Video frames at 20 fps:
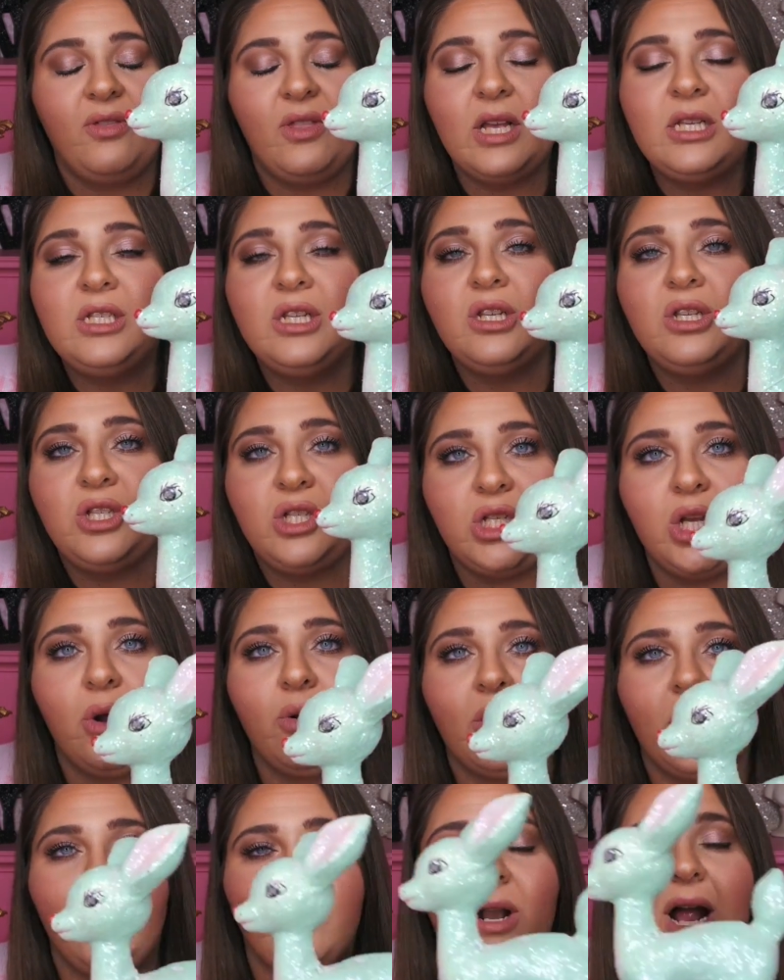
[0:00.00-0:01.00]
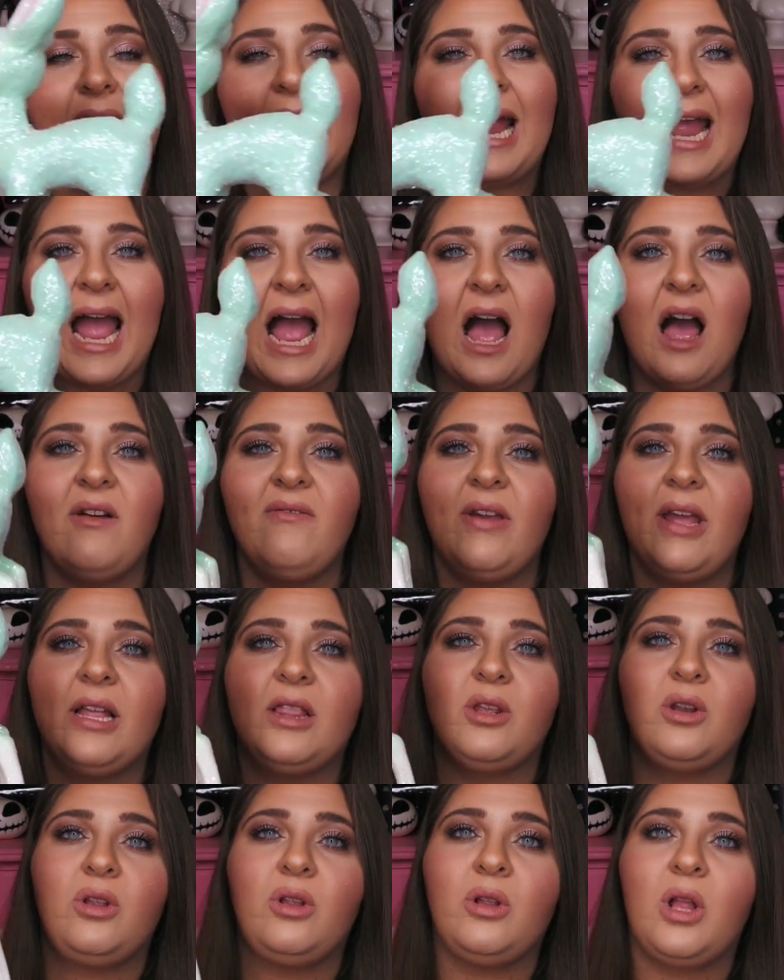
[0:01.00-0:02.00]
This is so cute. I have
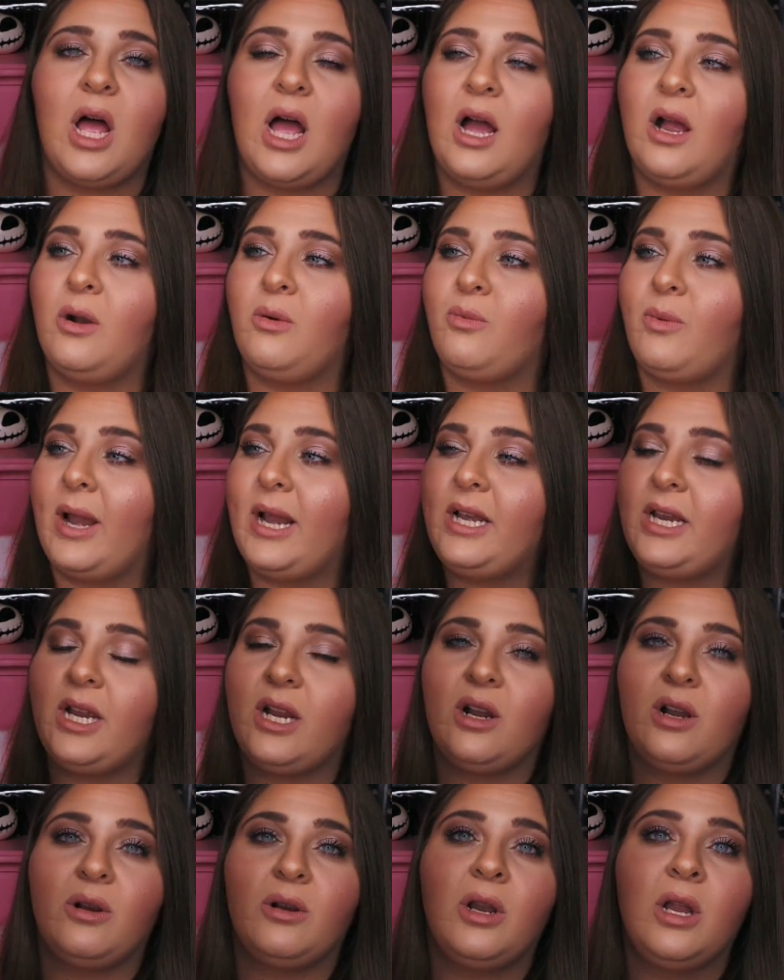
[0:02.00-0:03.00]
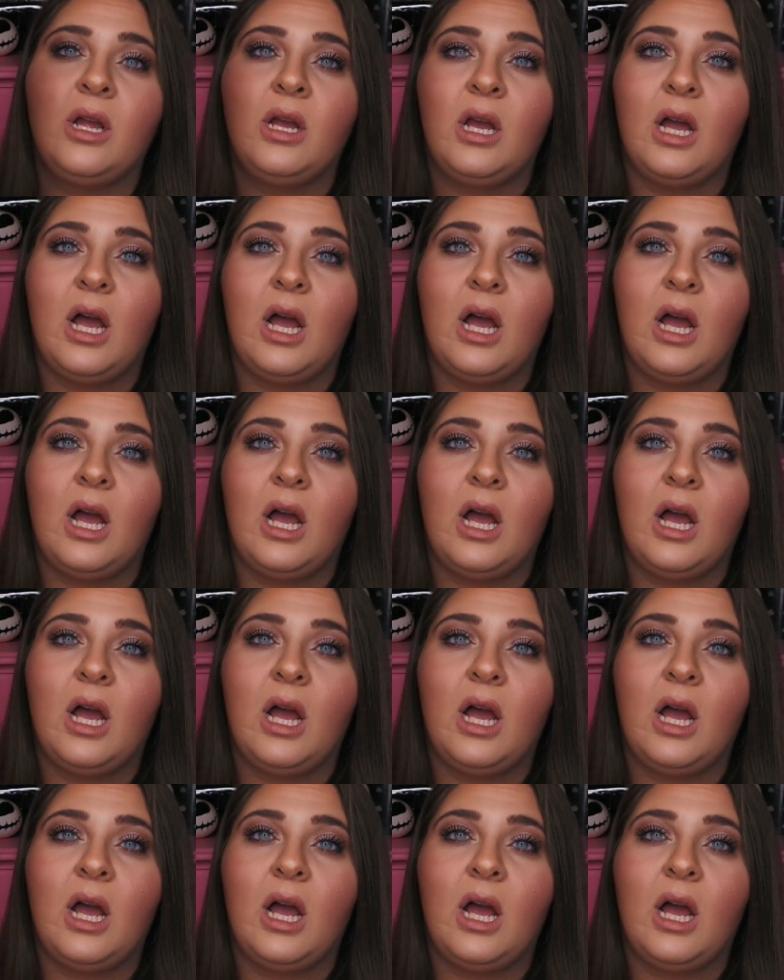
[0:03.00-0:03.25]
a little reindeer